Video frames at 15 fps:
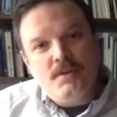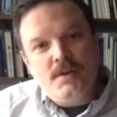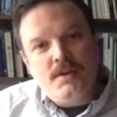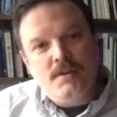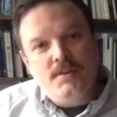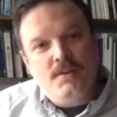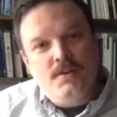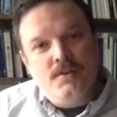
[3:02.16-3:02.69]
yeah.
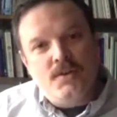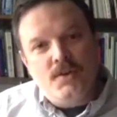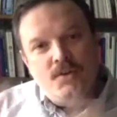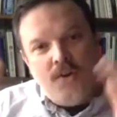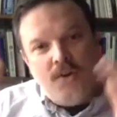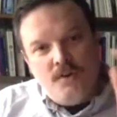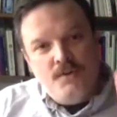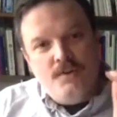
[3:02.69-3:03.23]
you know,
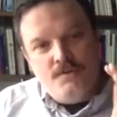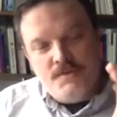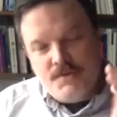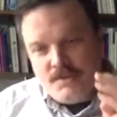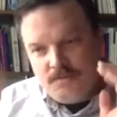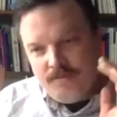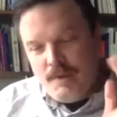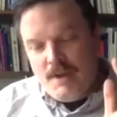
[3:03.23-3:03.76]
all, you know,
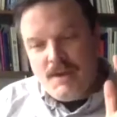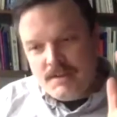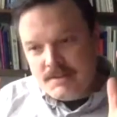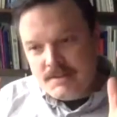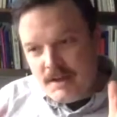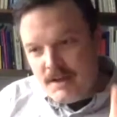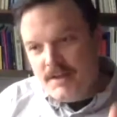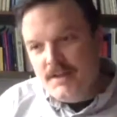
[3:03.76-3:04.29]
making
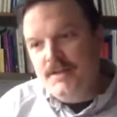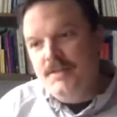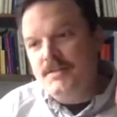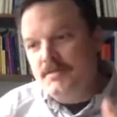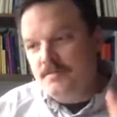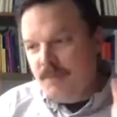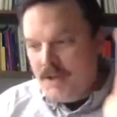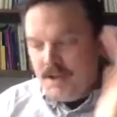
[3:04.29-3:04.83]
studies,
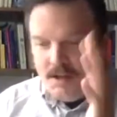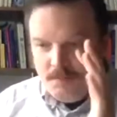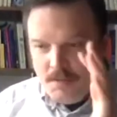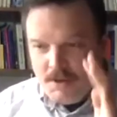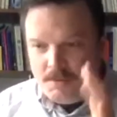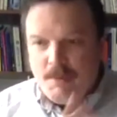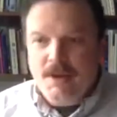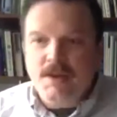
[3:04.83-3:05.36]
making
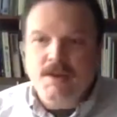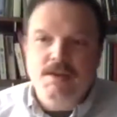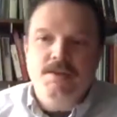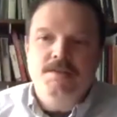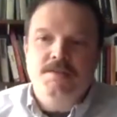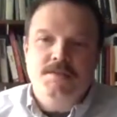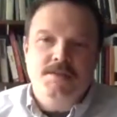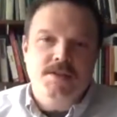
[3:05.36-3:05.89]
big
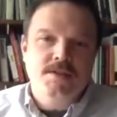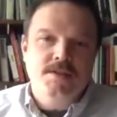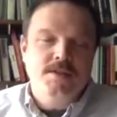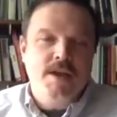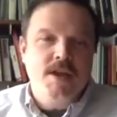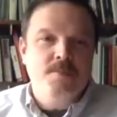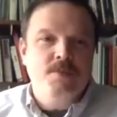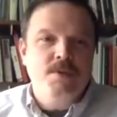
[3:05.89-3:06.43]
paintings,
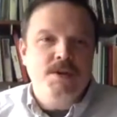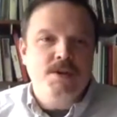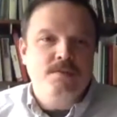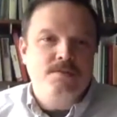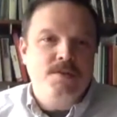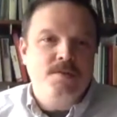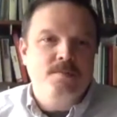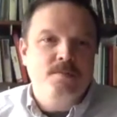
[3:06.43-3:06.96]
laboring
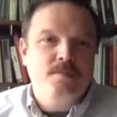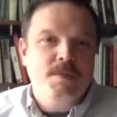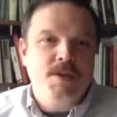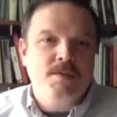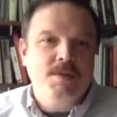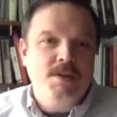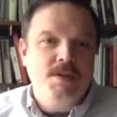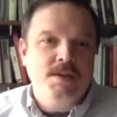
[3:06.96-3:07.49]
for many,
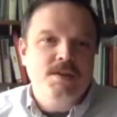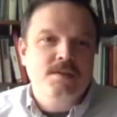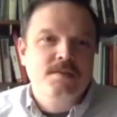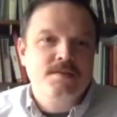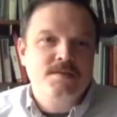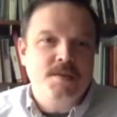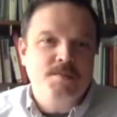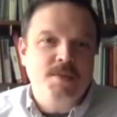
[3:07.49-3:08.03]
many,
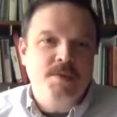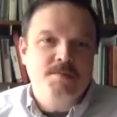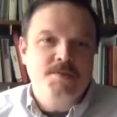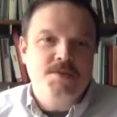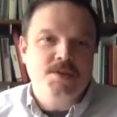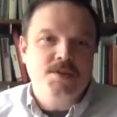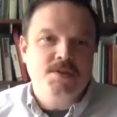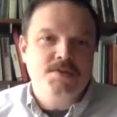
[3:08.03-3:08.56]
sometimes
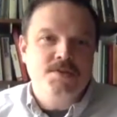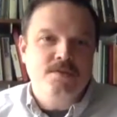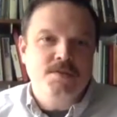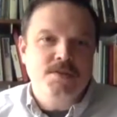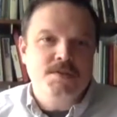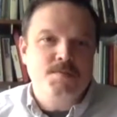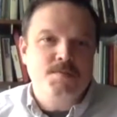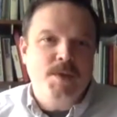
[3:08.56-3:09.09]
years over
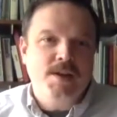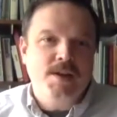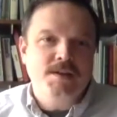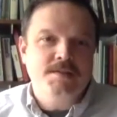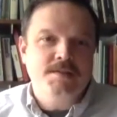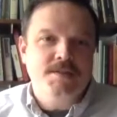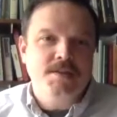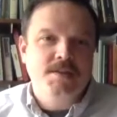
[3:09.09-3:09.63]
these
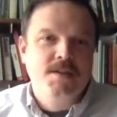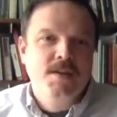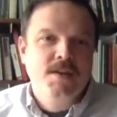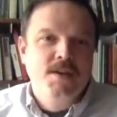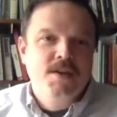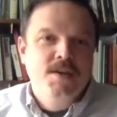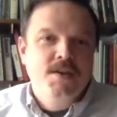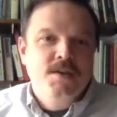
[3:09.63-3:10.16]
paintings that
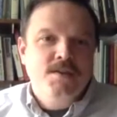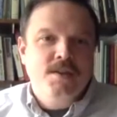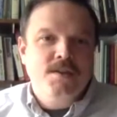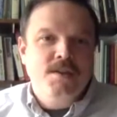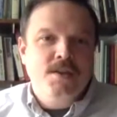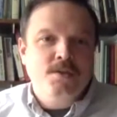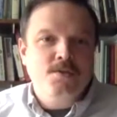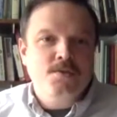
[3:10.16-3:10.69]
then
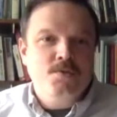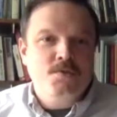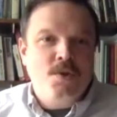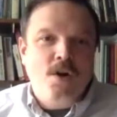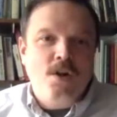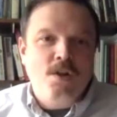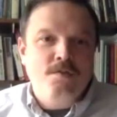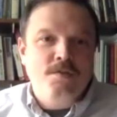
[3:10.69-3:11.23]
they lose
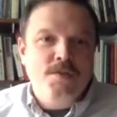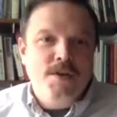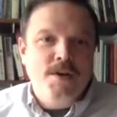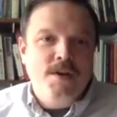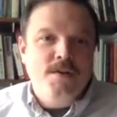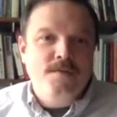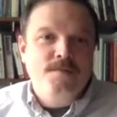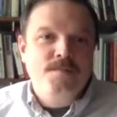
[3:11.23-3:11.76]
all of
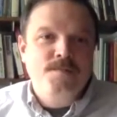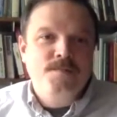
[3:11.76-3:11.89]
their,